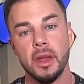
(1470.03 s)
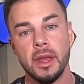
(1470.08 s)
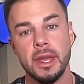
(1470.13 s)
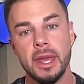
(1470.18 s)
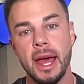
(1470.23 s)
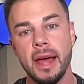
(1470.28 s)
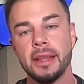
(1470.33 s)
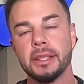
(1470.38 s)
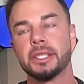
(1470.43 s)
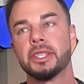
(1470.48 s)

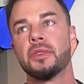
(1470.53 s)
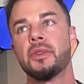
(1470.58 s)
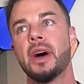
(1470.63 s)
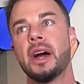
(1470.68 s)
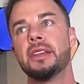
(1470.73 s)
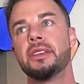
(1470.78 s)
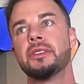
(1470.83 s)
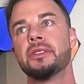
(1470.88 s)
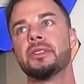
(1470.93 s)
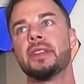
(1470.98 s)
Yeah, so
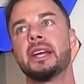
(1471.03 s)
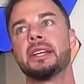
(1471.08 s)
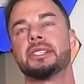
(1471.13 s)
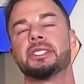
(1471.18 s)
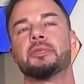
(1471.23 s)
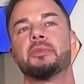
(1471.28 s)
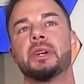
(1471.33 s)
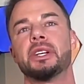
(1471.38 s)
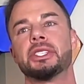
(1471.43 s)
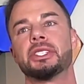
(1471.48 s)
I do like
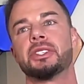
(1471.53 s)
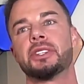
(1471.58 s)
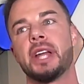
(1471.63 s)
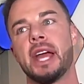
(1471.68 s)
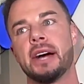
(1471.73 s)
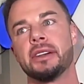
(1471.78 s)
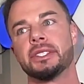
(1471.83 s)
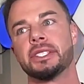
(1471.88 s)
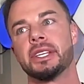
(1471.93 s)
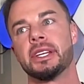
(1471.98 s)
spiritual
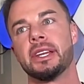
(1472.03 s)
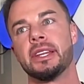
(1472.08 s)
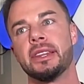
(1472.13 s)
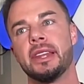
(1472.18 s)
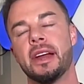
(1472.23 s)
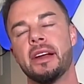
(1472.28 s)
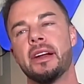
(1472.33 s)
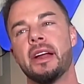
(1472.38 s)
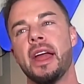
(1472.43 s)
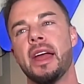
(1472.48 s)
counseling in
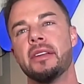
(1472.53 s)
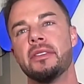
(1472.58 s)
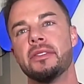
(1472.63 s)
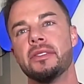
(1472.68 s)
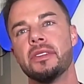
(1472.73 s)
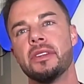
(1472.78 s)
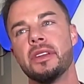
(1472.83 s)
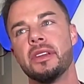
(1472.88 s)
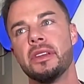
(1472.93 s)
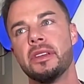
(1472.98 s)
there,
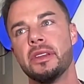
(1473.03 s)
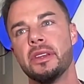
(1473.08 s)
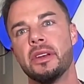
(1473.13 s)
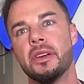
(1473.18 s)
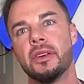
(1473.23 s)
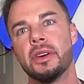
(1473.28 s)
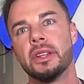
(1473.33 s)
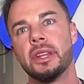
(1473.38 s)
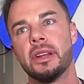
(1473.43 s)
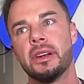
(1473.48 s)
and, you
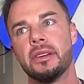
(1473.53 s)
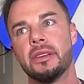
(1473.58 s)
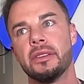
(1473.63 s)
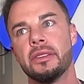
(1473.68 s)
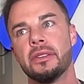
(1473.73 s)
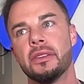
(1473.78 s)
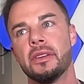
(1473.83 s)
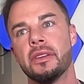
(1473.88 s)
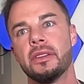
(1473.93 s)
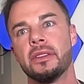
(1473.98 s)
know, a
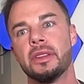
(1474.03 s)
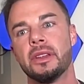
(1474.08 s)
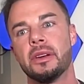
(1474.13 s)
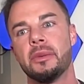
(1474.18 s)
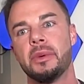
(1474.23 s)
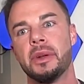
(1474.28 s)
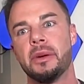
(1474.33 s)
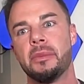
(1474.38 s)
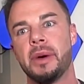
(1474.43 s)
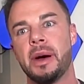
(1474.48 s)

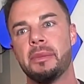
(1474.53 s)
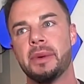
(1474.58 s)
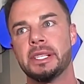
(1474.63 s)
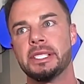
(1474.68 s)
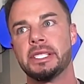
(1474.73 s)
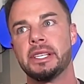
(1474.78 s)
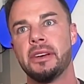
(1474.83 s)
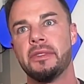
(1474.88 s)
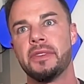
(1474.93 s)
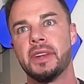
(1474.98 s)
little bit about
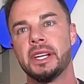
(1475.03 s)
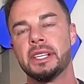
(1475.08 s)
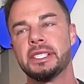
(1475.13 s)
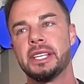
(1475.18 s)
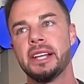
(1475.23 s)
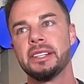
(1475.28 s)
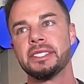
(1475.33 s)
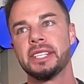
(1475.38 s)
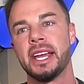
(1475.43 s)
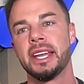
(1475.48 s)
myself. And it
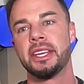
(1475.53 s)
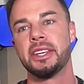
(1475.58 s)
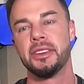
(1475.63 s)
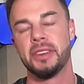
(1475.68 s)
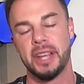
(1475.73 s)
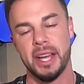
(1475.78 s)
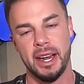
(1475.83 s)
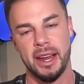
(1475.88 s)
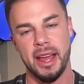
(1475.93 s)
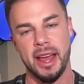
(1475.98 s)
sounds like you
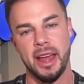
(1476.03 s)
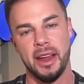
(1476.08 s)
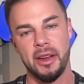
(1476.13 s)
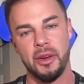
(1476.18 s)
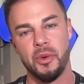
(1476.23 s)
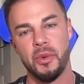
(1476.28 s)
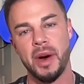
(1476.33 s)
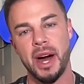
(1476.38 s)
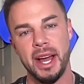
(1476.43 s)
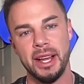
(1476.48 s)
kind of had
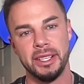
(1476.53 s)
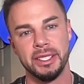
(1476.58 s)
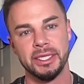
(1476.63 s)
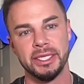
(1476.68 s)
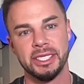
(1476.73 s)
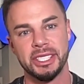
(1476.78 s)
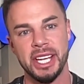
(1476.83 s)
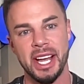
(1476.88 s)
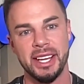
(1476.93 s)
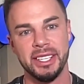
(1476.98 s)
a
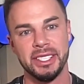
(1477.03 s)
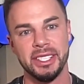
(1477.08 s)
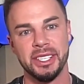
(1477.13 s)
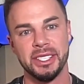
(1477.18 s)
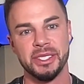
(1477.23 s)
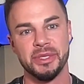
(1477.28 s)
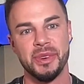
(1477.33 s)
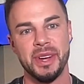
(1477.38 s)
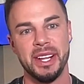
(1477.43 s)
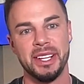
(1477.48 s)
wild childhood
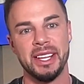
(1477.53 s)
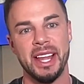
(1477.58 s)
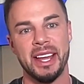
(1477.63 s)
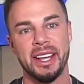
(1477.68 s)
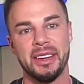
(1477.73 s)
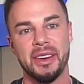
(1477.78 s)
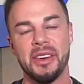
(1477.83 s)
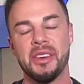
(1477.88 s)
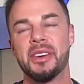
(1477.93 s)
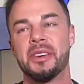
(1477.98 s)
as well,
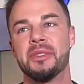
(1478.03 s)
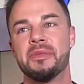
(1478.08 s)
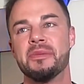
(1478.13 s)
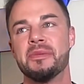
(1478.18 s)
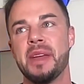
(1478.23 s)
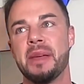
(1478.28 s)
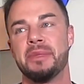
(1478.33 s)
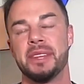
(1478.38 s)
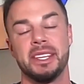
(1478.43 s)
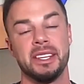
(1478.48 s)
like, or
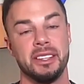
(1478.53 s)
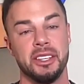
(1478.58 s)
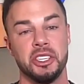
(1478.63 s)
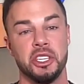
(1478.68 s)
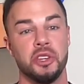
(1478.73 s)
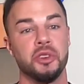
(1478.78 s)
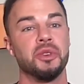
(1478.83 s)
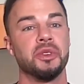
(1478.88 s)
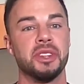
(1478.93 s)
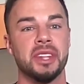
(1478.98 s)
maybe
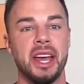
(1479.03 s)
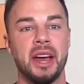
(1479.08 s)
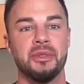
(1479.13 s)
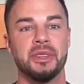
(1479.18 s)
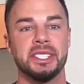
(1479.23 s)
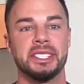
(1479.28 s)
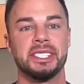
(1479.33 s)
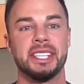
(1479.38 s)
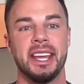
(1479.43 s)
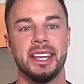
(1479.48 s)
youth, I
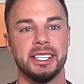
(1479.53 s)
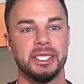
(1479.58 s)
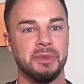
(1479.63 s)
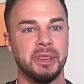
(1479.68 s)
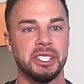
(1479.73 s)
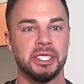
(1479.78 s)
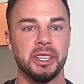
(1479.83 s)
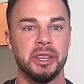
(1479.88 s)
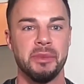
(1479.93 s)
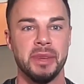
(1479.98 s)
would say,
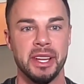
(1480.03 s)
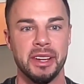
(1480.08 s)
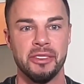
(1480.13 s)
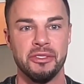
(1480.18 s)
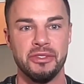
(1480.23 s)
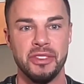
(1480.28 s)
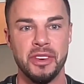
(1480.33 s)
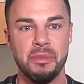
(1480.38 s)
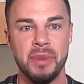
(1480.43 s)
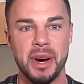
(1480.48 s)
especially being a
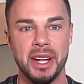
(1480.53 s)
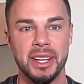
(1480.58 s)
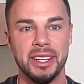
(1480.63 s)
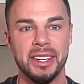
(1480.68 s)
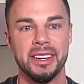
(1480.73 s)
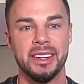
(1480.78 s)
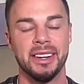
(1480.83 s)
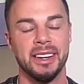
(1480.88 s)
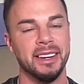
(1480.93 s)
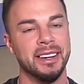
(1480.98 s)

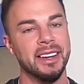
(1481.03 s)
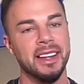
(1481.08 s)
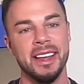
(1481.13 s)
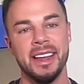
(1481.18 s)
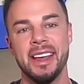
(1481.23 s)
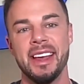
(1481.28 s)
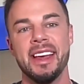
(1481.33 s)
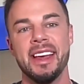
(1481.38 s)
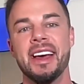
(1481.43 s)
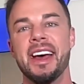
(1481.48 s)
footballer. And
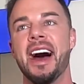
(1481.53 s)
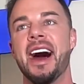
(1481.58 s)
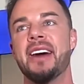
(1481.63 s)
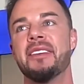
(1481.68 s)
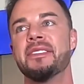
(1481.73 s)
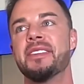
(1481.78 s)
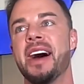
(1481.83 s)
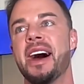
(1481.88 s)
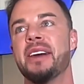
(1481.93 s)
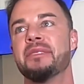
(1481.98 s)

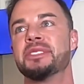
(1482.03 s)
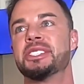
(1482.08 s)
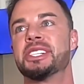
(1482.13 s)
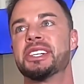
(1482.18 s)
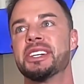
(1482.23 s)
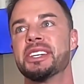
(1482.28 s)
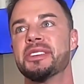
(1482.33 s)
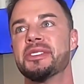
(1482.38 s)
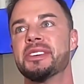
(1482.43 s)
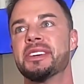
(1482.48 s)
I'm
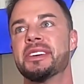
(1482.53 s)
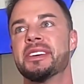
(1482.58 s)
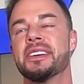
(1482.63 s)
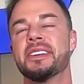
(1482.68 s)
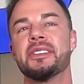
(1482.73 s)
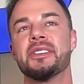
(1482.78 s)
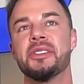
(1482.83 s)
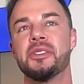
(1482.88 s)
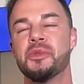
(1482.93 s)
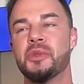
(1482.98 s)
sure you were,
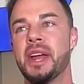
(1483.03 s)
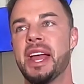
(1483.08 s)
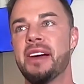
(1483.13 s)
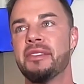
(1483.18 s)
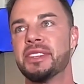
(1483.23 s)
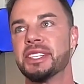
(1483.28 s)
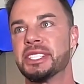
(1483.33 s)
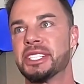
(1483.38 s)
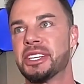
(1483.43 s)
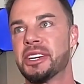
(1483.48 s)
we
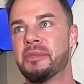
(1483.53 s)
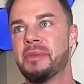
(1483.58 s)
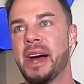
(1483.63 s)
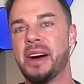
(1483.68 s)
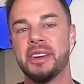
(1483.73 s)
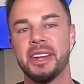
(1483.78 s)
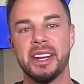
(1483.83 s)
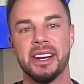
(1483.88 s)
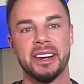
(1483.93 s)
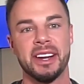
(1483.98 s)
have the term
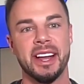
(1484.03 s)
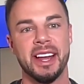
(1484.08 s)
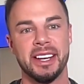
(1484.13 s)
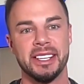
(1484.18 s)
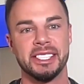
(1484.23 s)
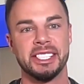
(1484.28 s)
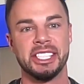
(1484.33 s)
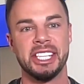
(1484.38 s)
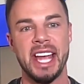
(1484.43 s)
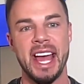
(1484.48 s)
out here kind
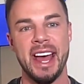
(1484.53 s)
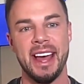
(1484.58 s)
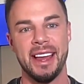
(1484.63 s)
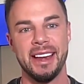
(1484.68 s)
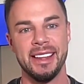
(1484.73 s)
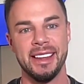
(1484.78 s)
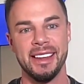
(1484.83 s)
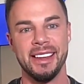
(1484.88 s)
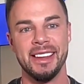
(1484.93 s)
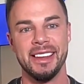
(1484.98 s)
of
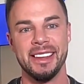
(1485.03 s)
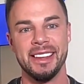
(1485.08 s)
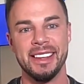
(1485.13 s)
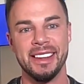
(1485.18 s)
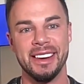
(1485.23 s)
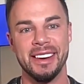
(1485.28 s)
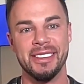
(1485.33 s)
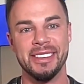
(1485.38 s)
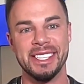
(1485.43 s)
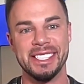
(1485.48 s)
Chad, you
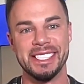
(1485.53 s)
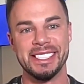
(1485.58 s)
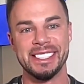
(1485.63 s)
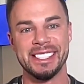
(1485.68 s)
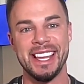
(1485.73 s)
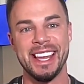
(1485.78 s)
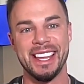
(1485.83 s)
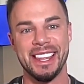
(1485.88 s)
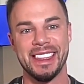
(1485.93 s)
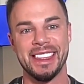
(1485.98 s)
know, which is
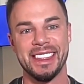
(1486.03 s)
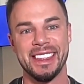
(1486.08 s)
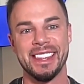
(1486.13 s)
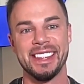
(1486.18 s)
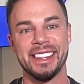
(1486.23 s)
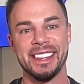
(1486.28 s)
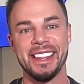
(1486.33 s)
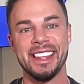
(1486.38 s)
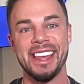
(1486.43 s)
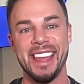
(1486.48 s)
like,
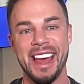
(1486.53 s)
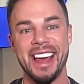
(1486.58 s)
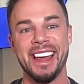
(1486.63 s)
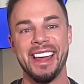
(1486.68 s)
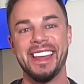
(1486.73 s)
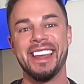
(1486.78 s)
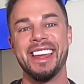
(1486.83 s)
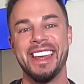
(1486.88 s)
Yeah,